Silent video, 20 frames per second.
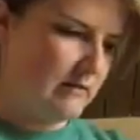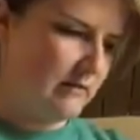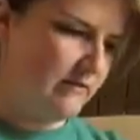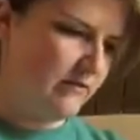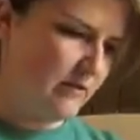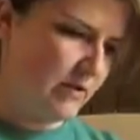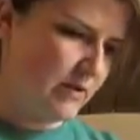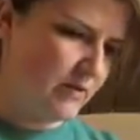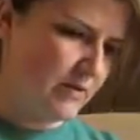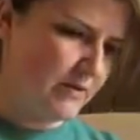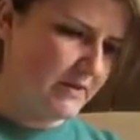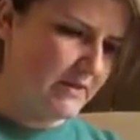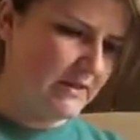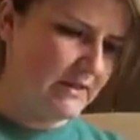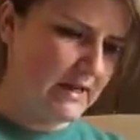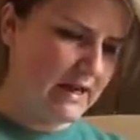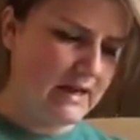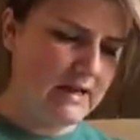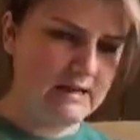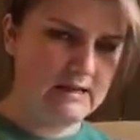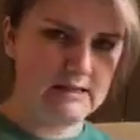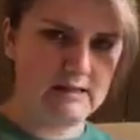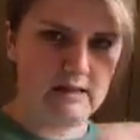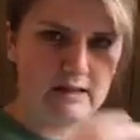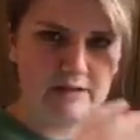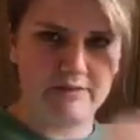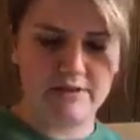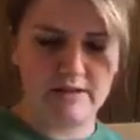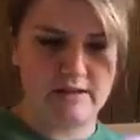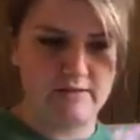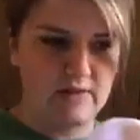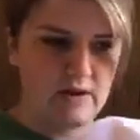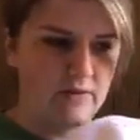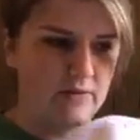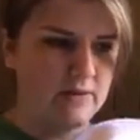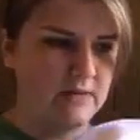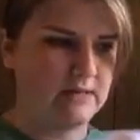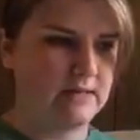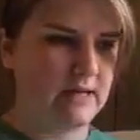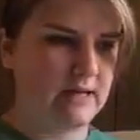Avoid one with stains. I'll have to give that
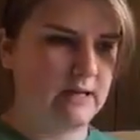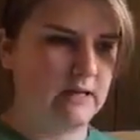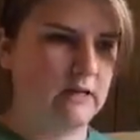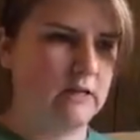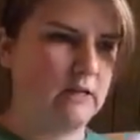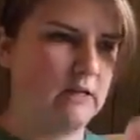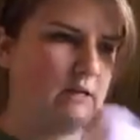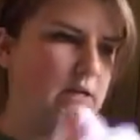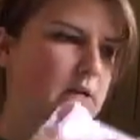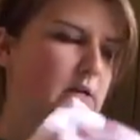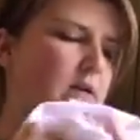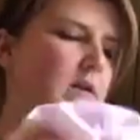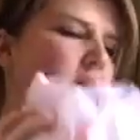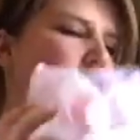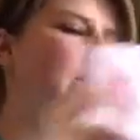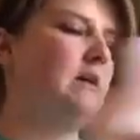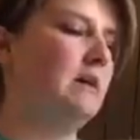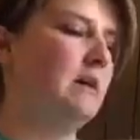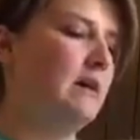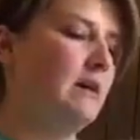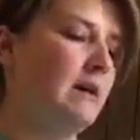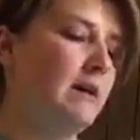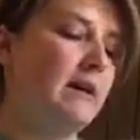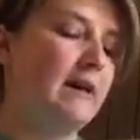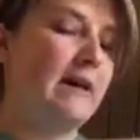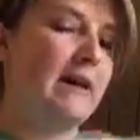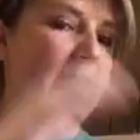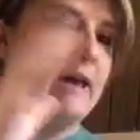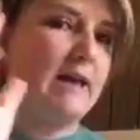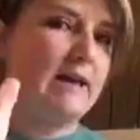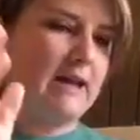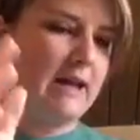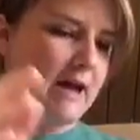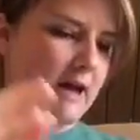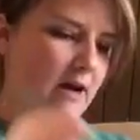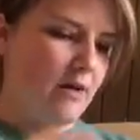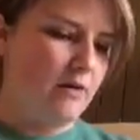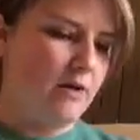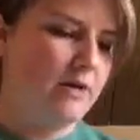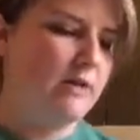one a second look.
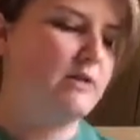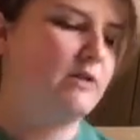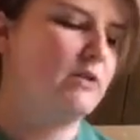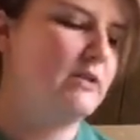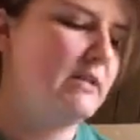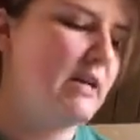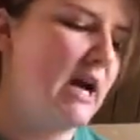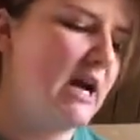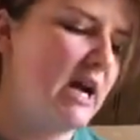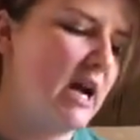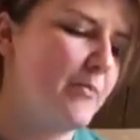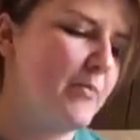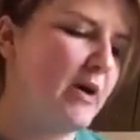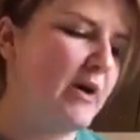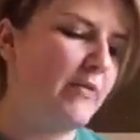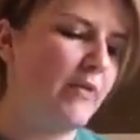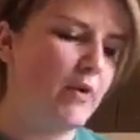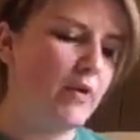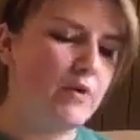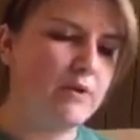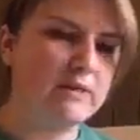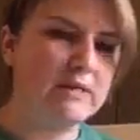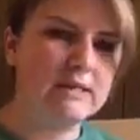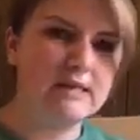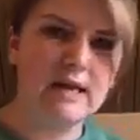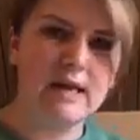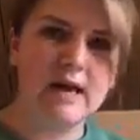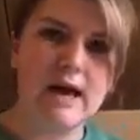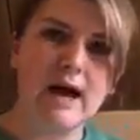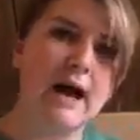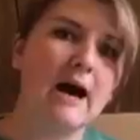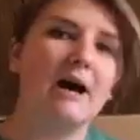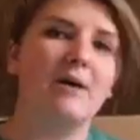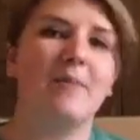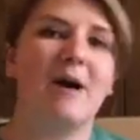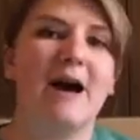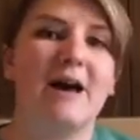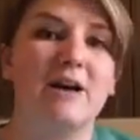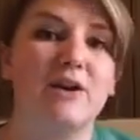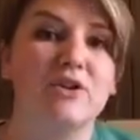Anyhow, so stock up on those.
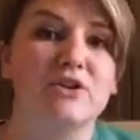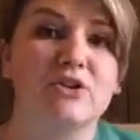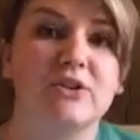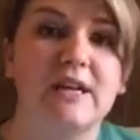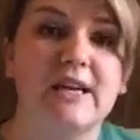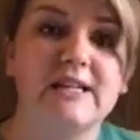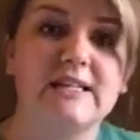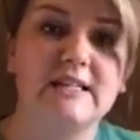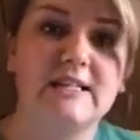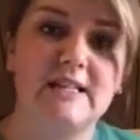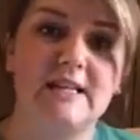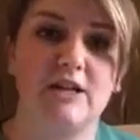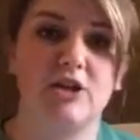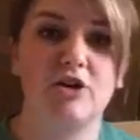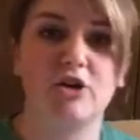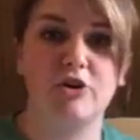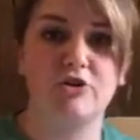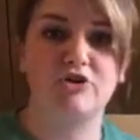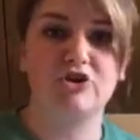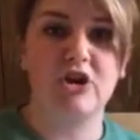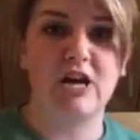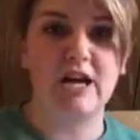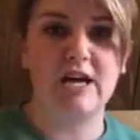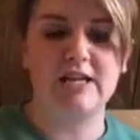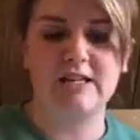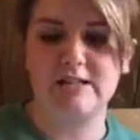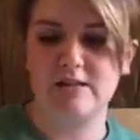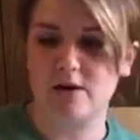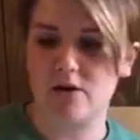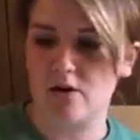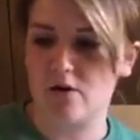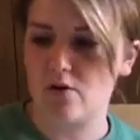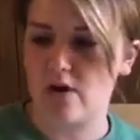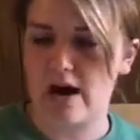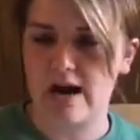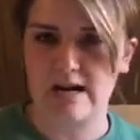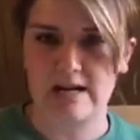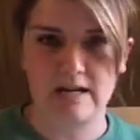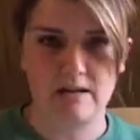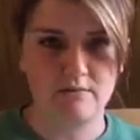I also like to knit and crochet, so
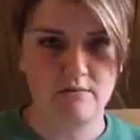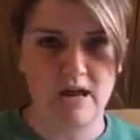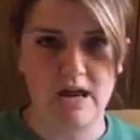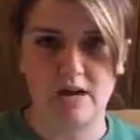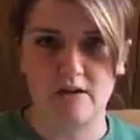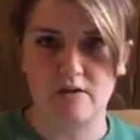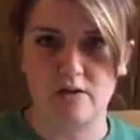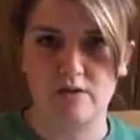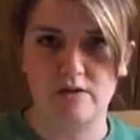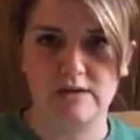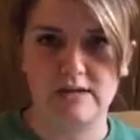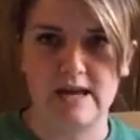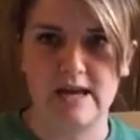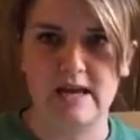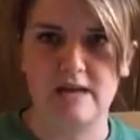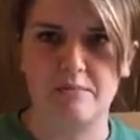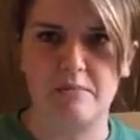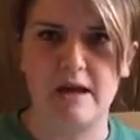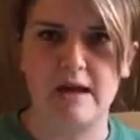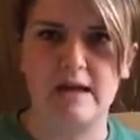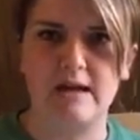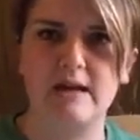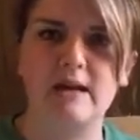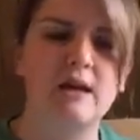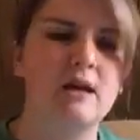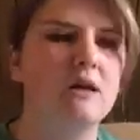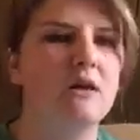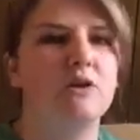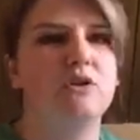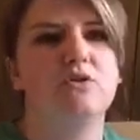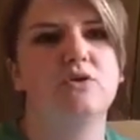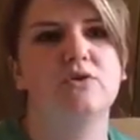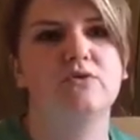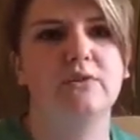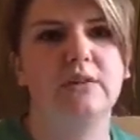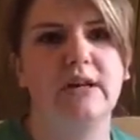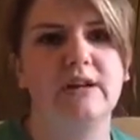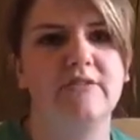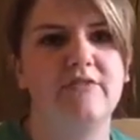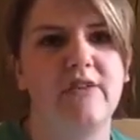I can make those handmade. Use a
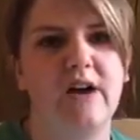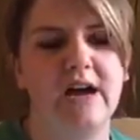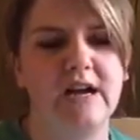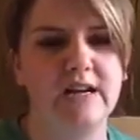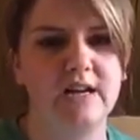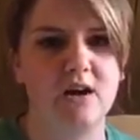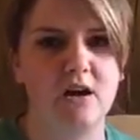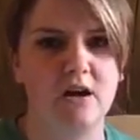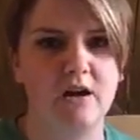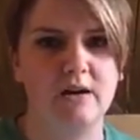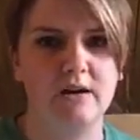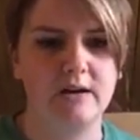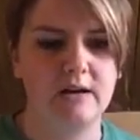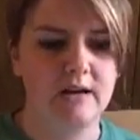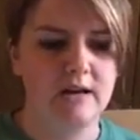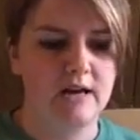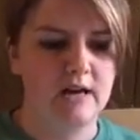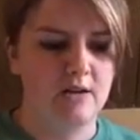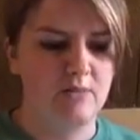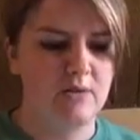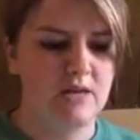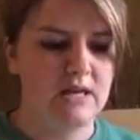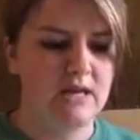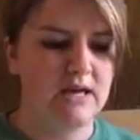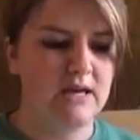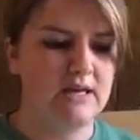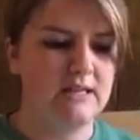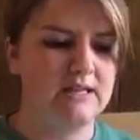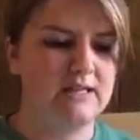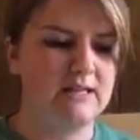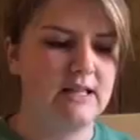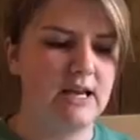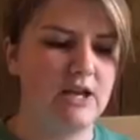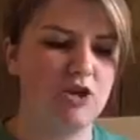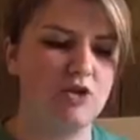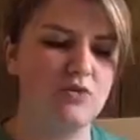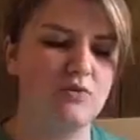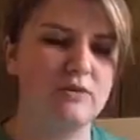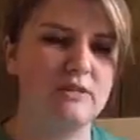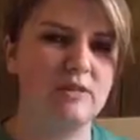really fine yarn because they
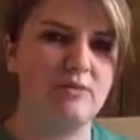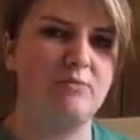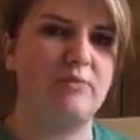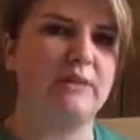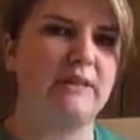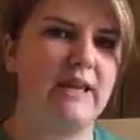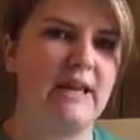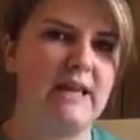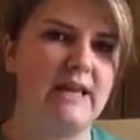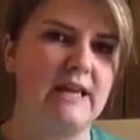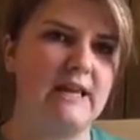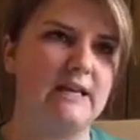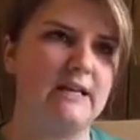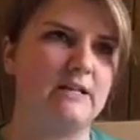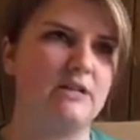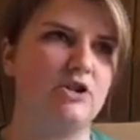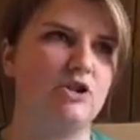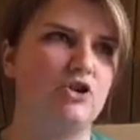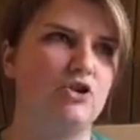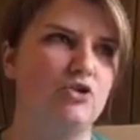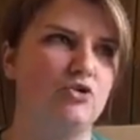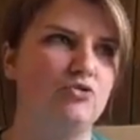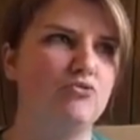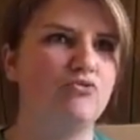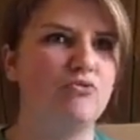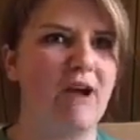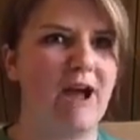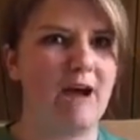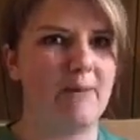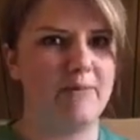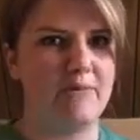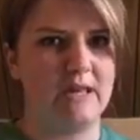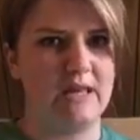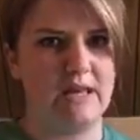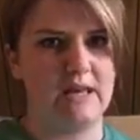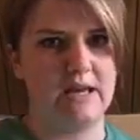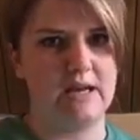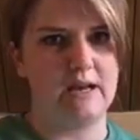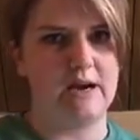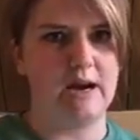use the blanket to wrap the
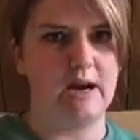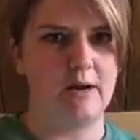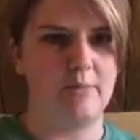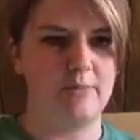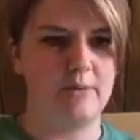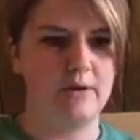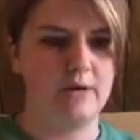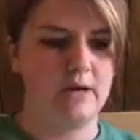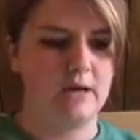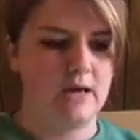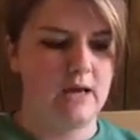kit up,